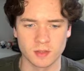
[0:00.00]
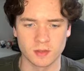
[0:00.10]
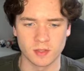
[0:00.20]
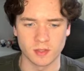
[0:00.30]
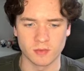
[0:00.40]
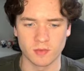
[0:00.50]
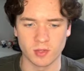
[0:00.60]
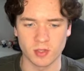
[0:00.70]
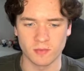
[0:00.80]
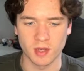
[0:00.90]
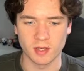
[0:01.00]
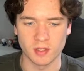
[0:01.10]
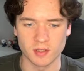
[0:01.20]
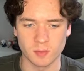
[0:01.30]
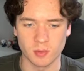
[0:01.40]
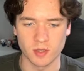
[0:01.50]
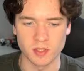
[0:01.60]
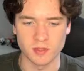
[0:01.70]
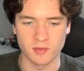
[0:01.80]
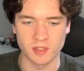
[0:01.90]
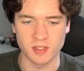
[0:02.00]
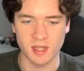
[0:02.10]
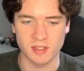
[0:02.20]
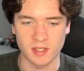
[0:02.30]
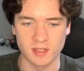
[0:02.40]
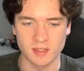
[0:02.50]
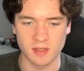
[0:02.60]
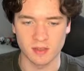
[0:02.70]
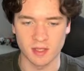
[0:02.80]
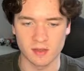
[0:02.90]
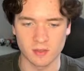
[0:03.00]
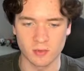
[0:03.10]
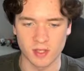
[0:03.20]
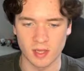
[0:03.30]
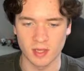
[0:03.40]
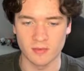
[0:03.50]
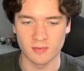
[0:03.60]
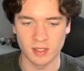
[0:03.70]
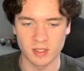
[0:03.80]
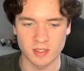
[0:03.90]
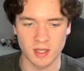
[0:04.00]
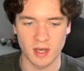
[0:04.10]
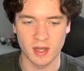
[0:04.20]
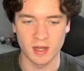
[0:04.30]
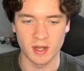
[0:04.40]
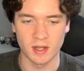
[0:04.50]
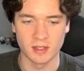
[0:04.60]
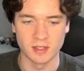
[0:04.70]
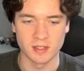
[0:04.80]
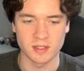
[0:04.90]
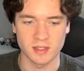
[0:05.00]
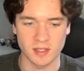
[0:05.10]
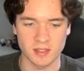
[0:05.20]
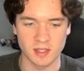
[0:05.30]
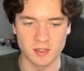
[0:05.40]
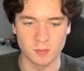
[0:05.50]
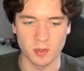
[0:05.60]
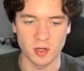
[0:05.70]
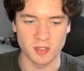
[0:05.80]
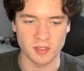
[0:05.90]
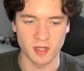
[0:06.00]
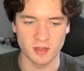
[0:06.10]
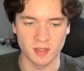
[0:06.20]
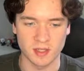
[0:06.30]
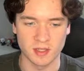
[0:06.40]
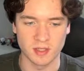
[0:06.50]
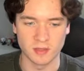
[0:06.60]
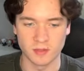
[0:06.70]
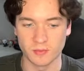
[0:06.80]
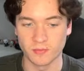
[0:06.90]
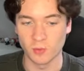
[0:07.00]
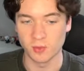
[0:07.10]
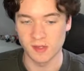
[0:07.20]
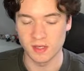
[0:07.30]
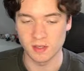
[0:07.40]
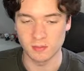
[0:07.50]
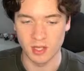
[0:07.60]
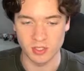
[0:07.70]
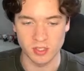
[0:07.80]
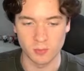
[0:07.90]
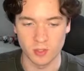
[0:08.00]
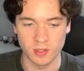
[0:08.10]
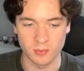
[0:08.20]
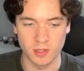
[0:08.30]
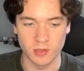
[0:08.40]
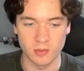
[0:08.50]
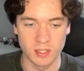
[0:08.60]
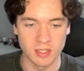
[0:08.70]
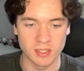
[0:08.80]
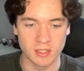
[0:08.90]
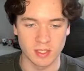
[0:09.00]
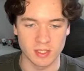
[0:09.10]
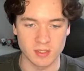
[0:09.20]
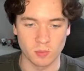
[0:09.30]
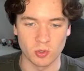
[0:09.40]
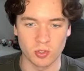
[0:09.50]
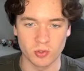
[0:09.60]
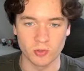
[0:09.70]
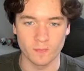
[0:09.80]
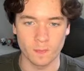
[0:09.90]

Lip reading: Like, if you look at Vanaken's points, you've got 6 against Atletico, you got 11 against Kairat, 6 against Barca. I think he, 14 in matchday 1 as well against Monaco.